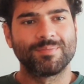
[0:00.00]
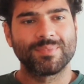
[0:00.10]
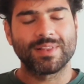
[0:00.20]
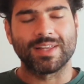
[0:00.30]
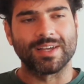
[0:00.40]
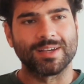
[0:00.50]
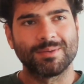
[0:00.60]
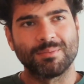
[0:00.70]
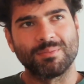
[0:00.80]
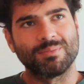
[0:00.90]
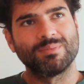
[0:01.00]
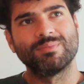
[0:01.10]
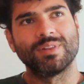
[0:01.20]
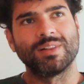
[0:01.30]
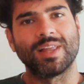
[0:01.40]
like
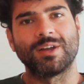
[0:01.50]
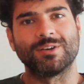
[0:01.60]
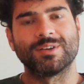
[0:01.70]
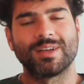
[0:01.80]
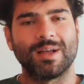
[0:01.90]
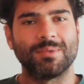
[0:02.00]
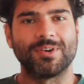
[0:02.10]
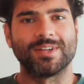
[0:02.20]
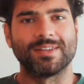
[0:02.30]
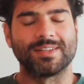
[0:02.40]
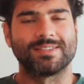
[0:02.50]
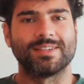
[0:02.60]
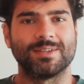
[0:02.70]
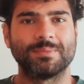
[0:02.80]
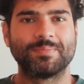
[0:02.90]
letter about it, let's
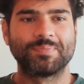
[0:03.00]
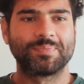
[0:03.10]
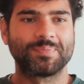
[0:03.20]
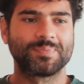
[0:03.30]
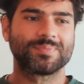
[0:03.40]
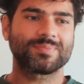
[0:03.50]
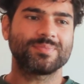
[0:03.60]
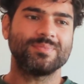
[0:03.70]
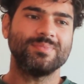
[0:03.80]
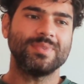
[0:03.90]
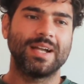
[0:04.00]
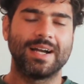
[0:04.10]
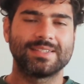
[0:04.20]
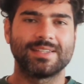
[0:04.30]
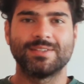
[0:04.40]
say. I
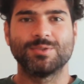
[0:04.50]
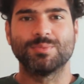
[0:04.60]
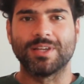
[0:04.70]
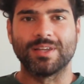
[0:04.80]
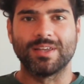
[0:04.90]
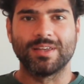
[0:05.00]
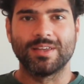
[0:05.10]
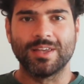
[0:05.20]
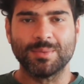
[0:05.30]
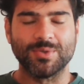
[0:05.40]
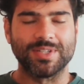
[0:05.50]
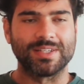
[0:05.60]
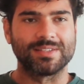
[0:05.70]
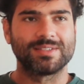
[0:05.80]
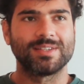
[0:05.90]
sent it to my email
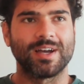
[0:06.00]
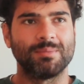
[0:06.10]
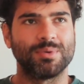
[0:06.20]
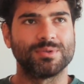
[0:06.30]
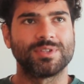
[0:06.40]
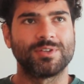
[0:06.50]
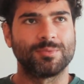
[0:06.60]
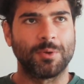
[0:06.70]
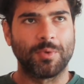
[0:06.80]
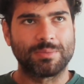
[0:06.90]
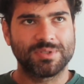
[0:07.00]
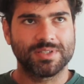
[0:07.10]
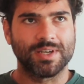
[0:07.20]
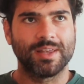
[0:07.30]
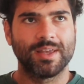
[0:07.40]
list, I posted on my
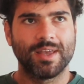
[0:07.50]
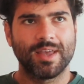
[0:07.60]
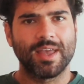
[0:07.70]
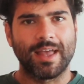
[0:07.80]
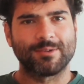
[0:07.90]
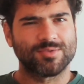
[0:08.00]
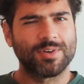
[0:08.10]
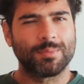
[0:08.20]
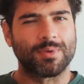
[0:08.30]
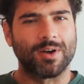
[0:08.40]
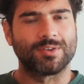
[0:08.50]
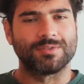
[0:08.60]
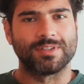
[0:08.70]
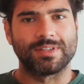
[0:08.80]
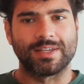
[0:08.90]
website, and I was very proud of
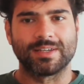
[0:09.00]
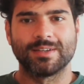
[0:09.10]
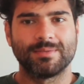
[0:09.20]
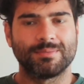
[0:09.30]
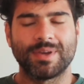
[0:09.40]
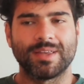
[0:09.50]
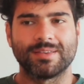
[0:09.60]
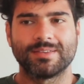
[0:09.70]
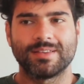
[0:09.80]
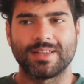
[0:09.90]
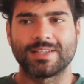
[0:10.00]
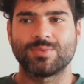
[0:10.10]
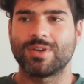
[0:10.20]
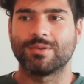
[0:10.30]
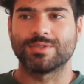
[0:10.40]
it. Like, man, last
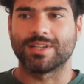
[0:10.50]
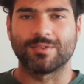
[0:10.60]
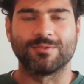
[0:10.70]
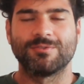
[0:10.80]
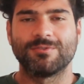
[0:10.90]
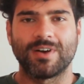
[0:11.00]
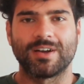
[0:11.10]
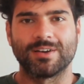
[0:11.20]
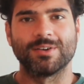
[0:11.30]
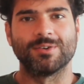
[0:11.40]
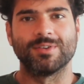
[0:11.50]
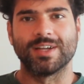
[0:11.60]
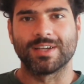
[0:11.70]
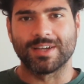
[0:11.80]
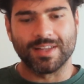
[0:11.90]
week I was like on fire,
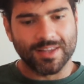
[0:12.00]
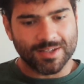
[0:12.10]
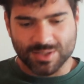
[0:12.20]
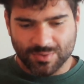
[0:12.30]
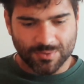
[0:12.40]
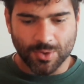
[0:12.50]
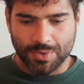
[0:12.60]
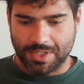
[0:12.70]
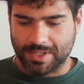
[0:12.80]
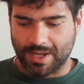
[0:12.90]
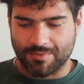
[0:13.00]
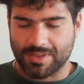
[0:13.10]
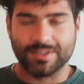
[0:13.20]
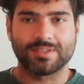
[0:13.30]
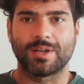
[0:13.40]
like ideas flowing and
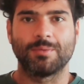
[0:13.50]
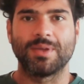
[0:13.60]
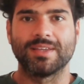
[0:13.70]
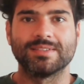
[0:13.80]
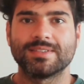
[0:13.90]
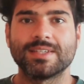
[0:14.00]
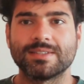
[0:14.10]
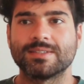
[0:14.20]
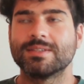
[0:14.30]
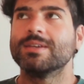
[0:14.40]
everything started making sense.